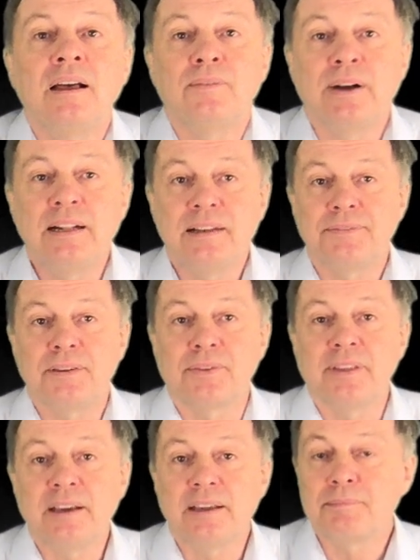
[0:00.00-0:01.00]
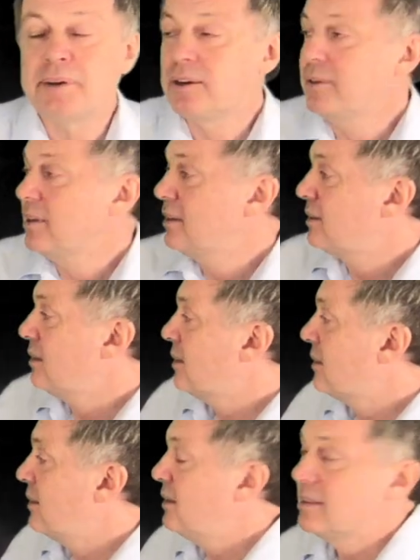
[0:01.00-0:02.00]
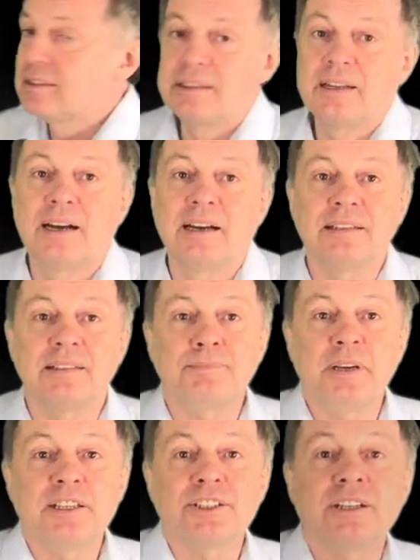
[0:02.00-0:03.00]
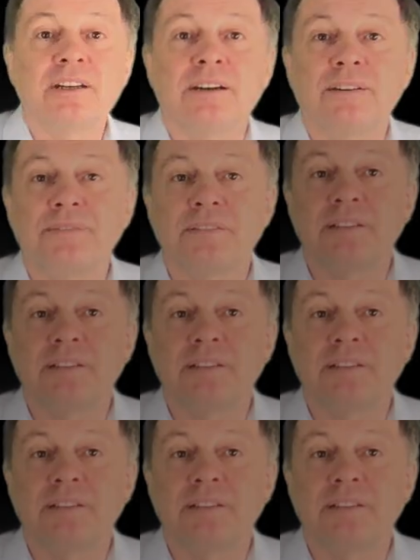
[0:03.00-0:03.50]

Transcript: Well, if you think about it, there, here's a nice picture of